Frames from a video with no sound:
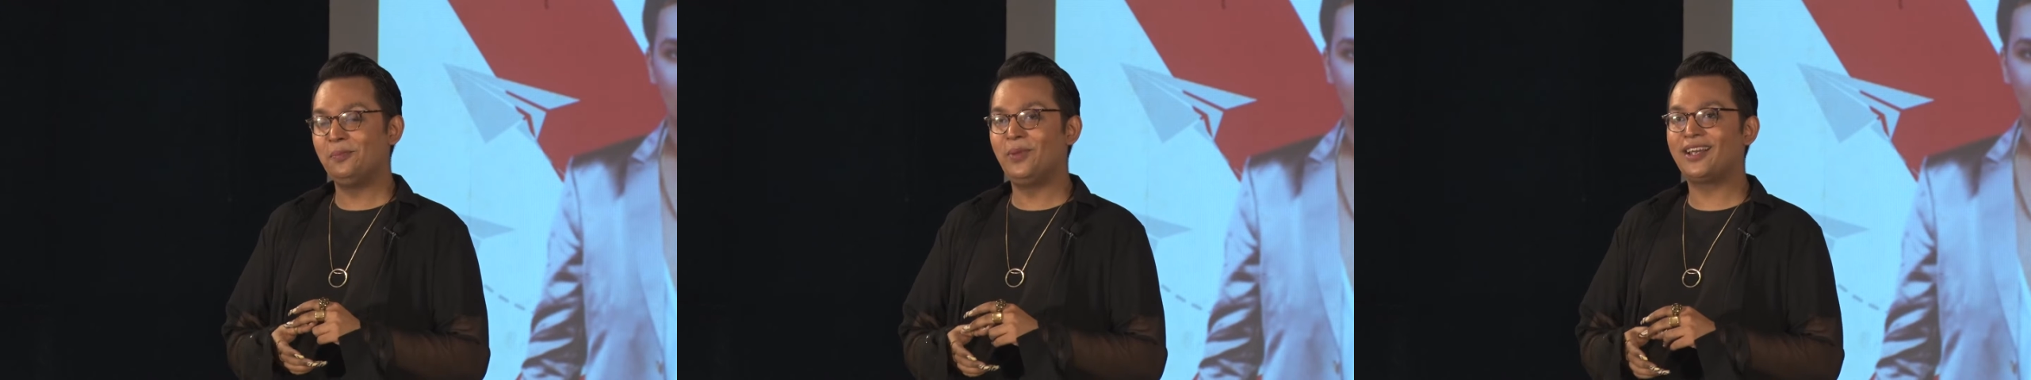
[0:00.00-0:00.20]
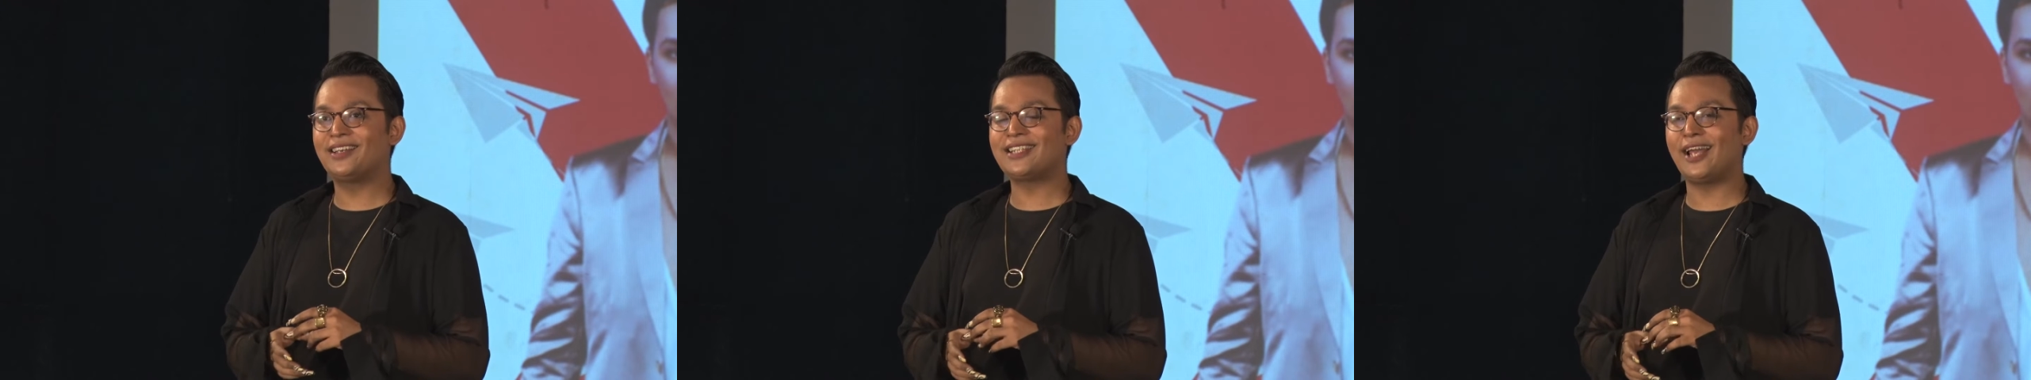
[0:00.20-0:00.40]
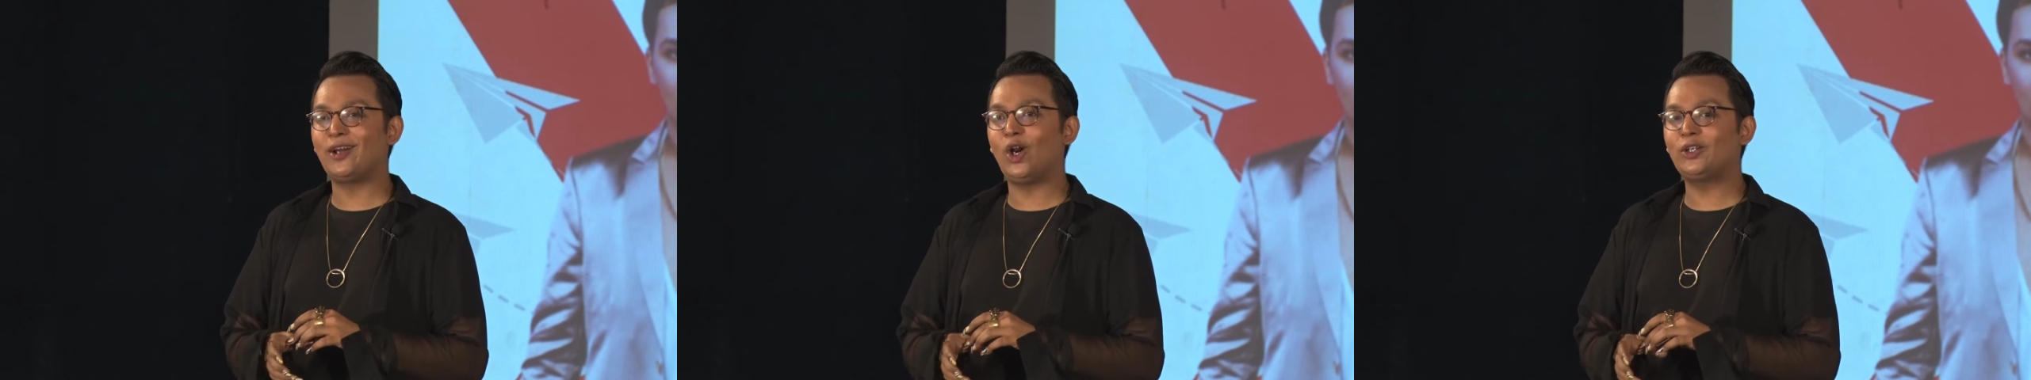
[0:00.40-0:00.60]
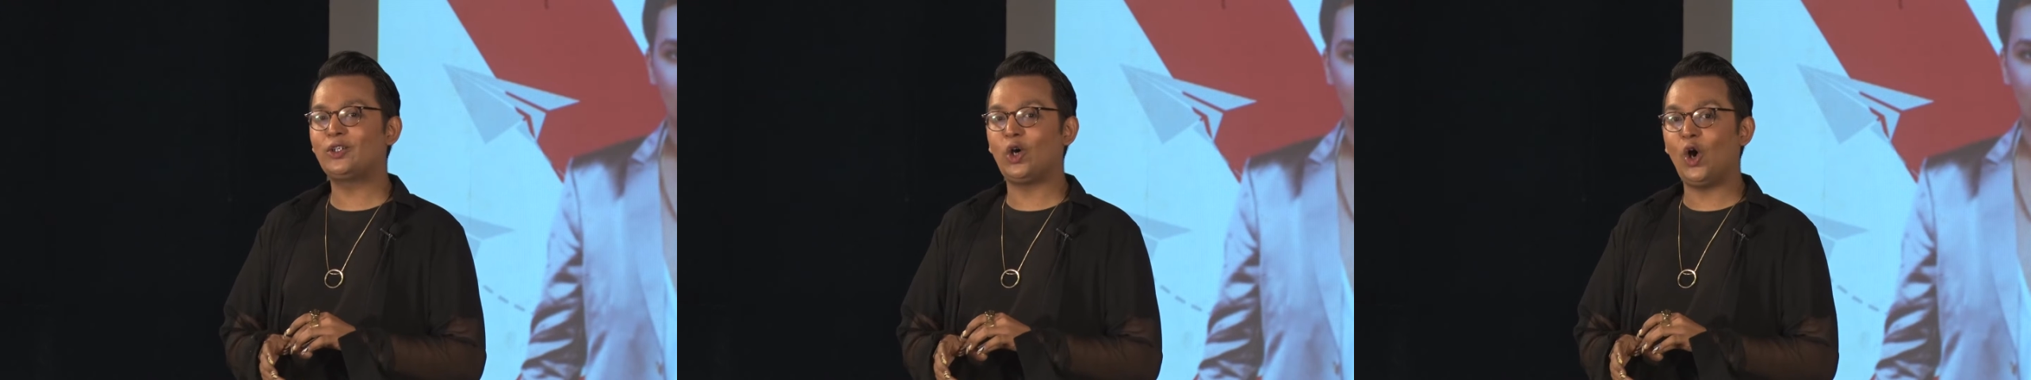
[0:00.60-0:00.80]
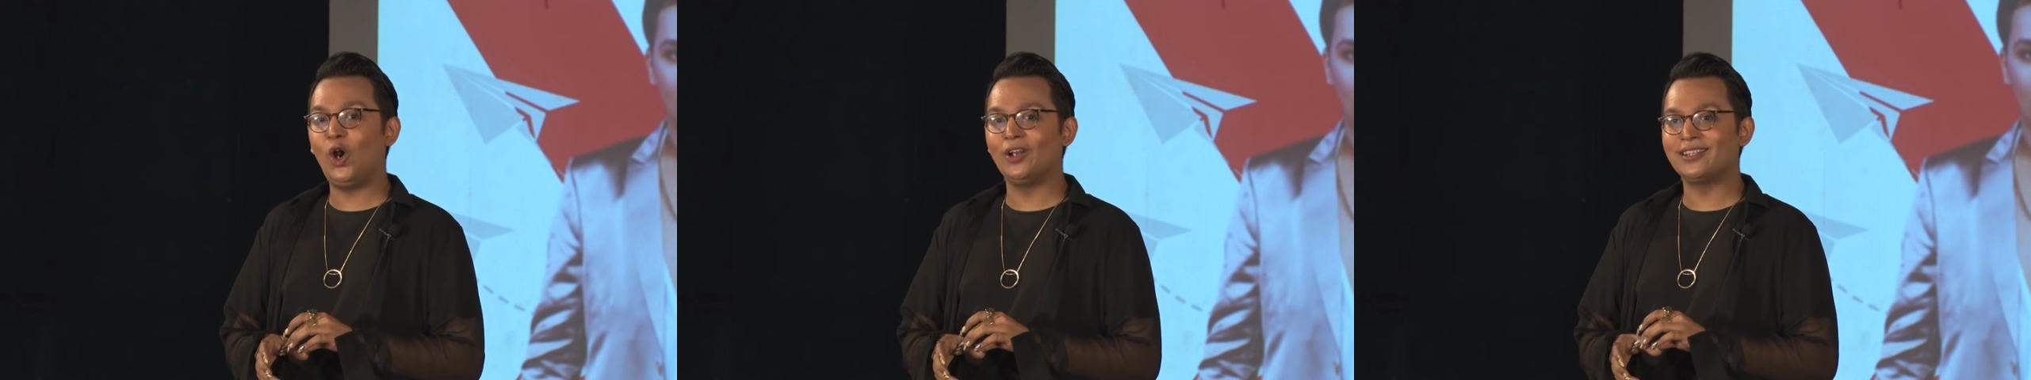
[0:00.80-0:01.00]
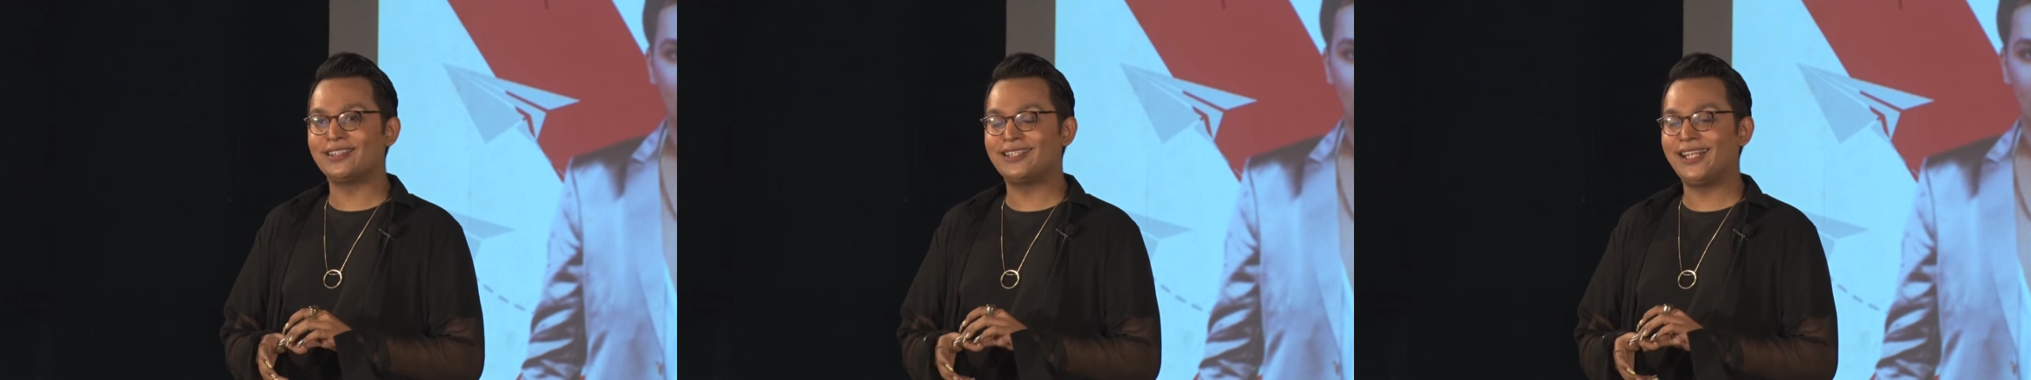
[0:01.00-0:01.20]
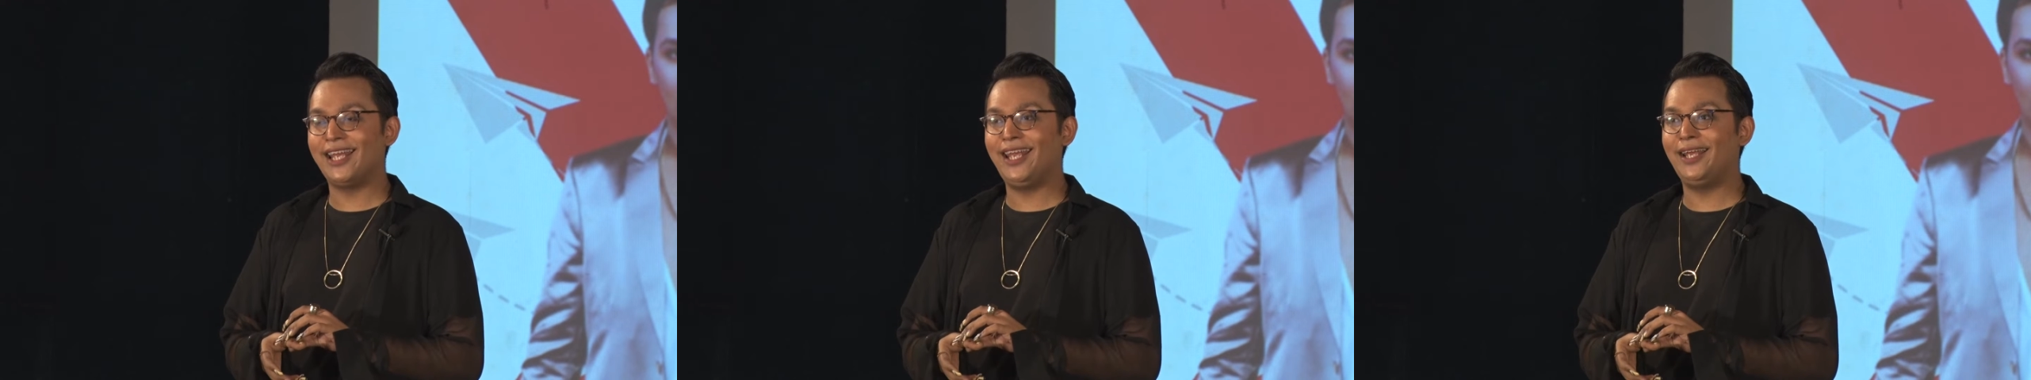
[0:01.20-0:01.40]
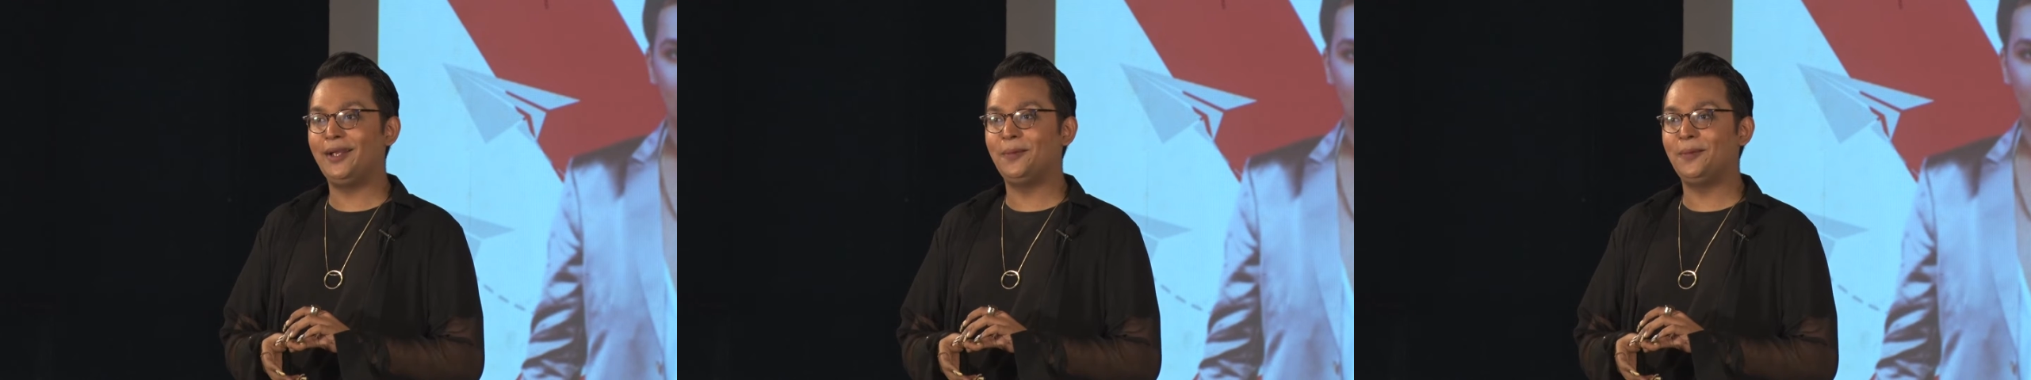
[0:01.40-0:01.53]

Because I got calls saying,